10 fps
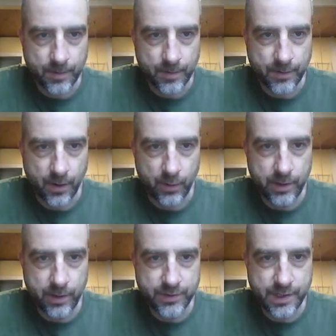So the
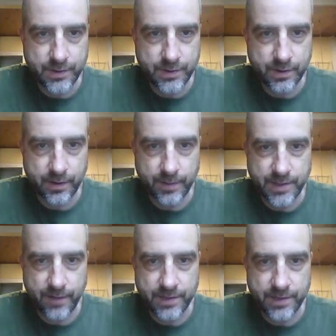radio station claims
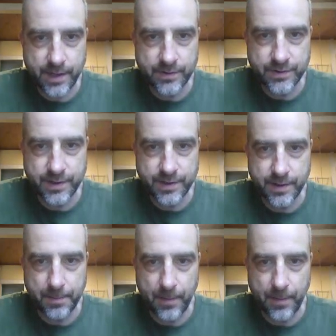to advertisers that
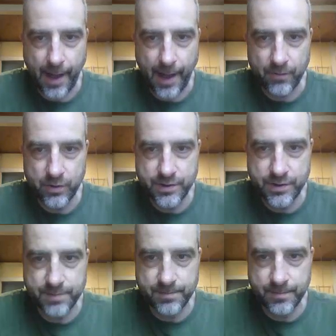the
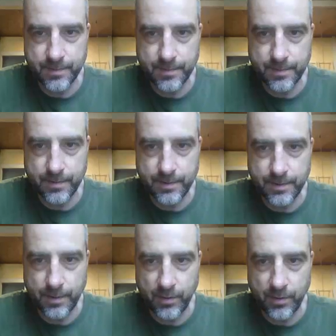average
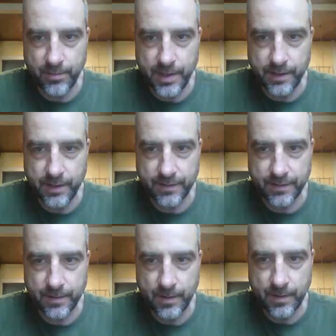number of minutes
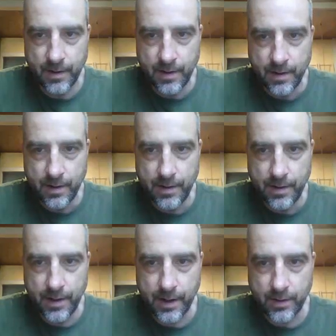
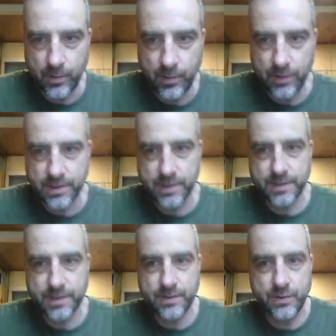that commuters
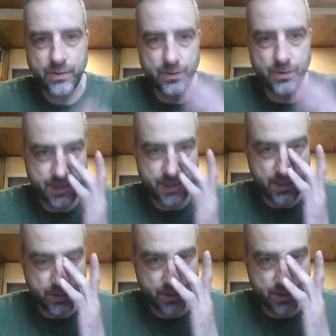listen to the
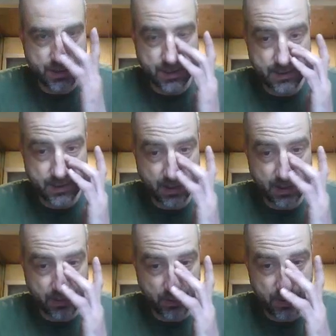station is
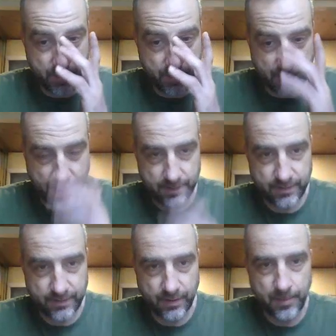30 minutes.